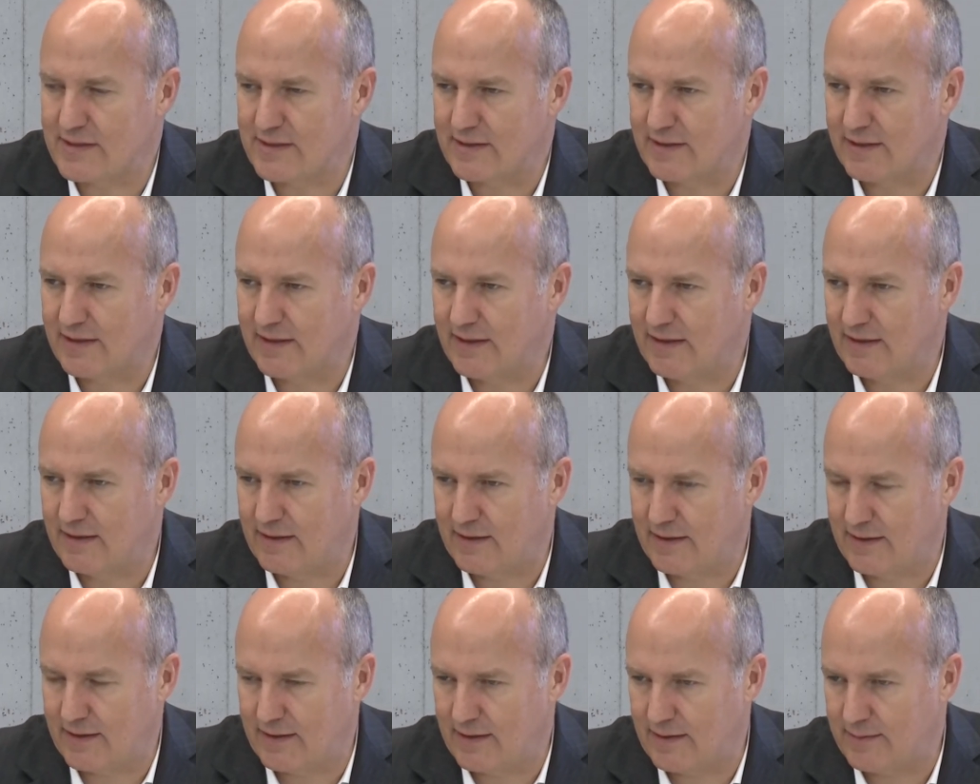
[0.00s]
in
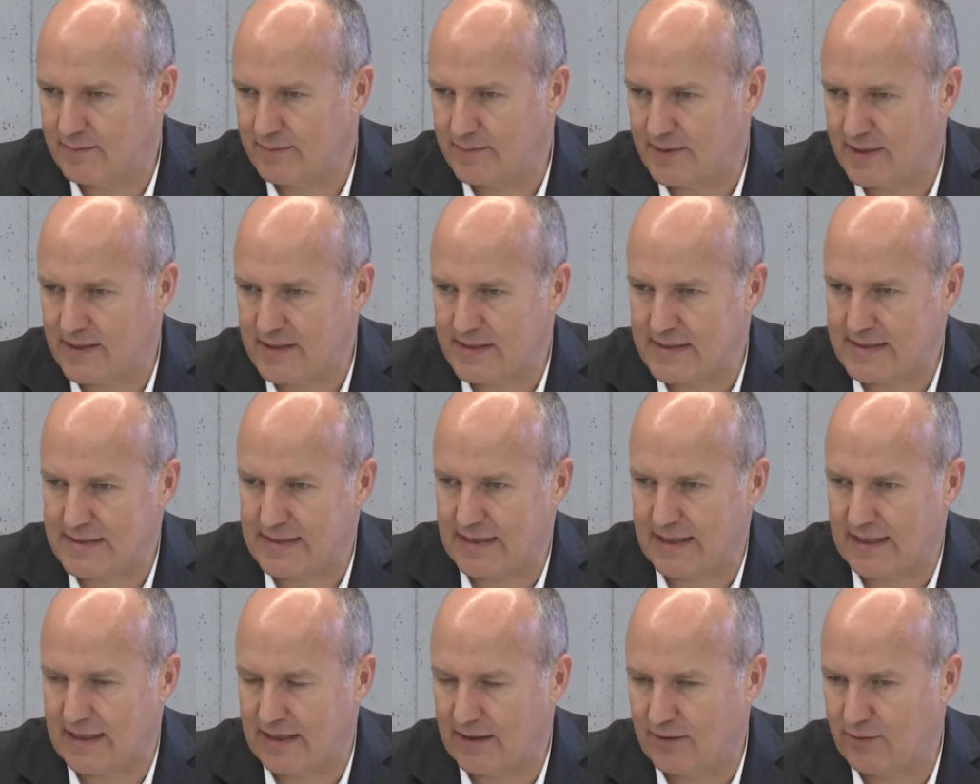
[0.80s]
turn
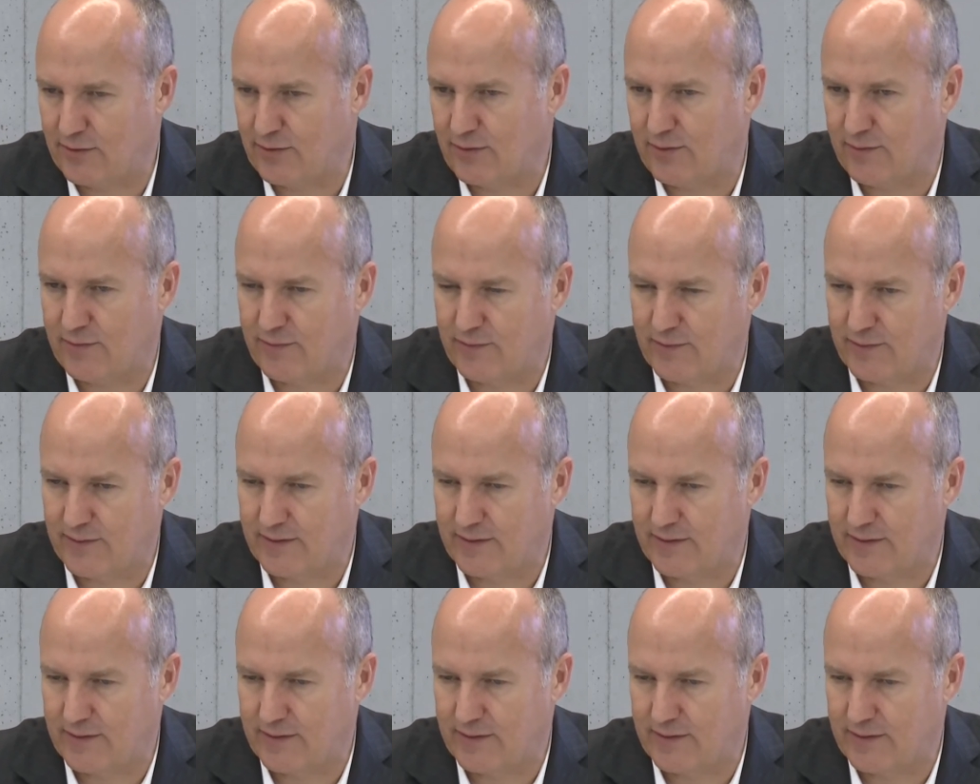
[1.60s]
inside of